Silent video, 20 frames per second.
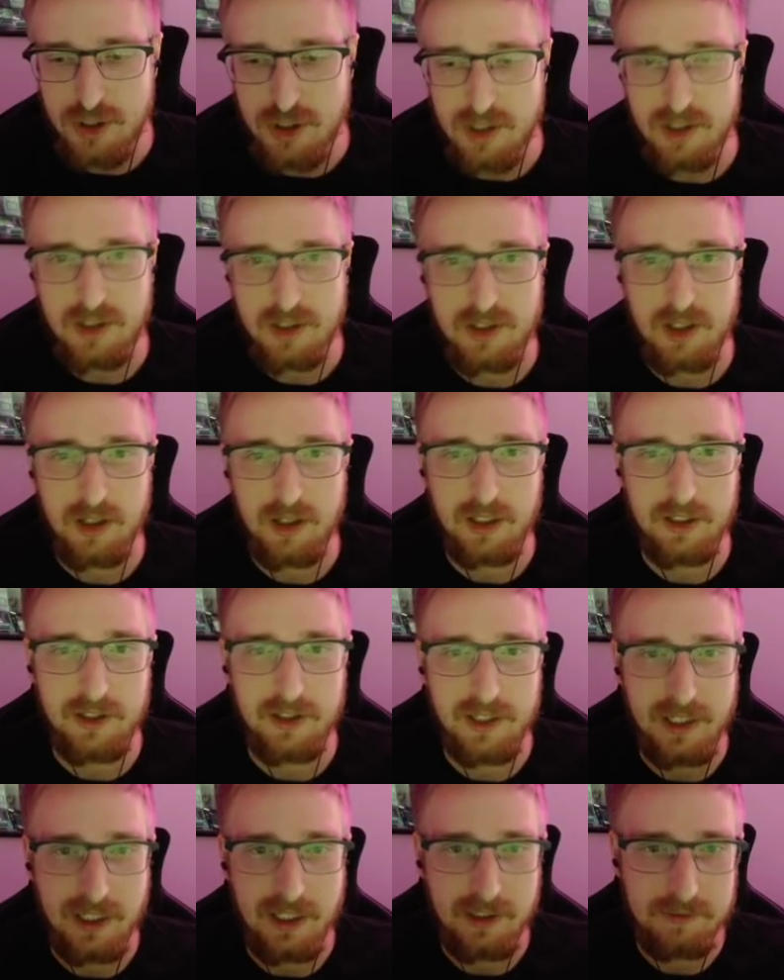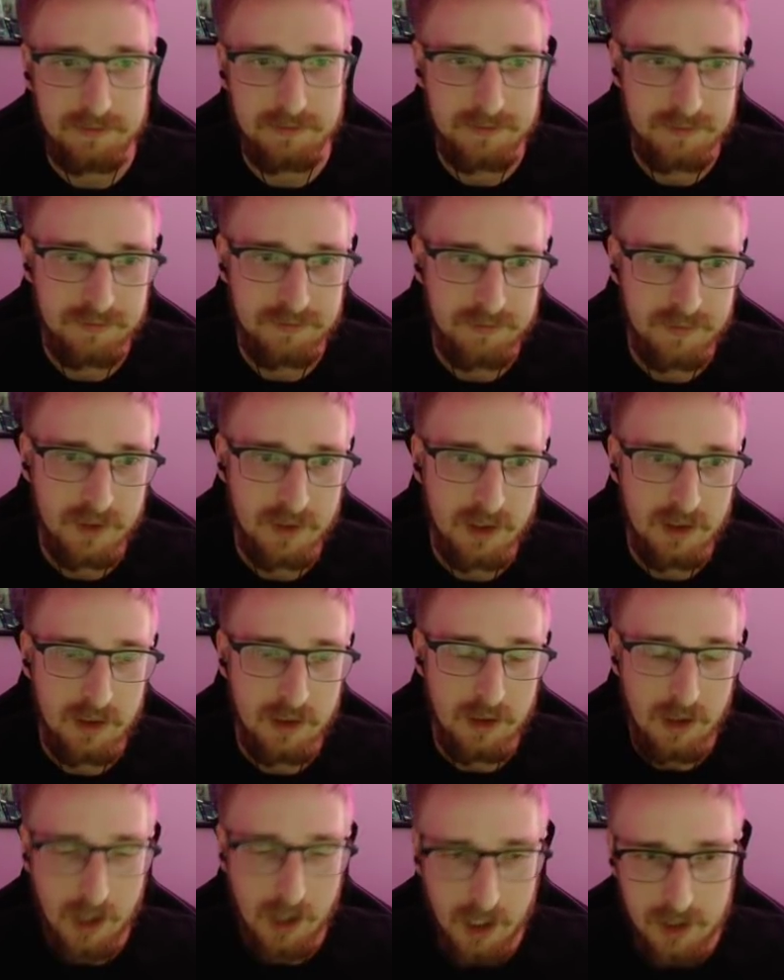to the target you're hitting.
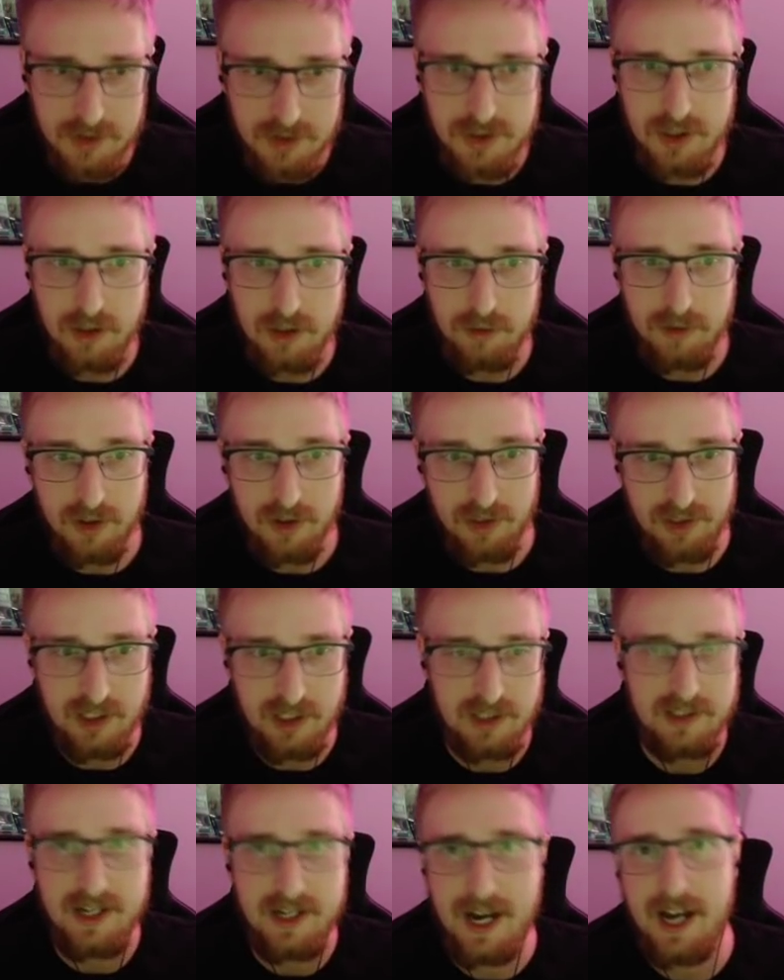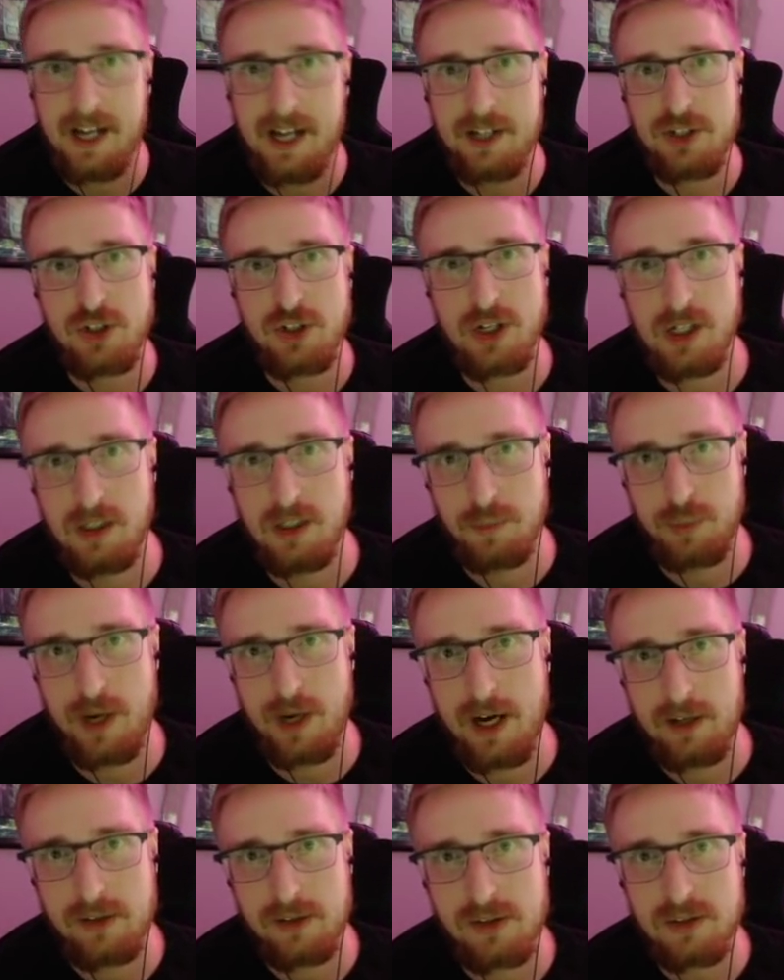Also, the dash on
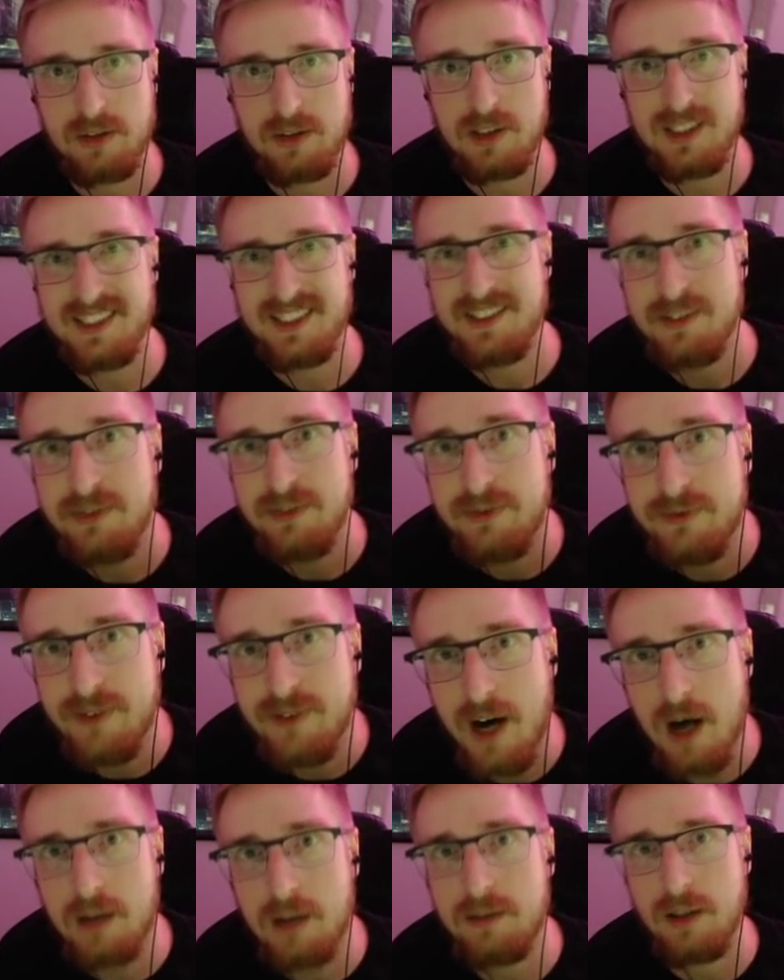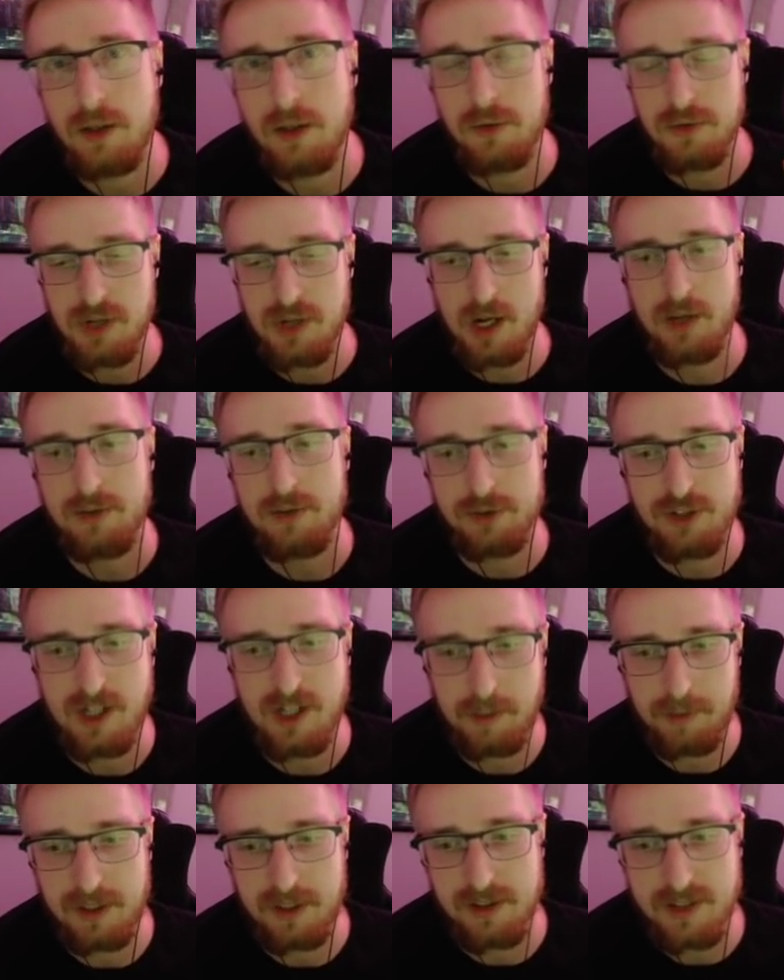Prowler's Claw follows other
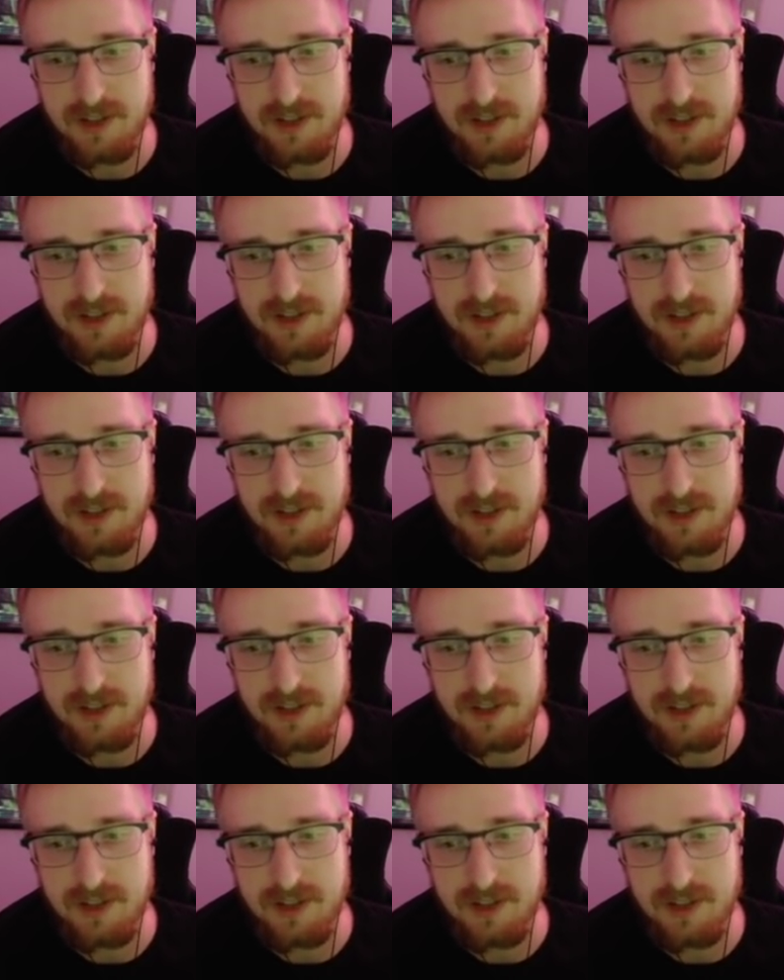champions'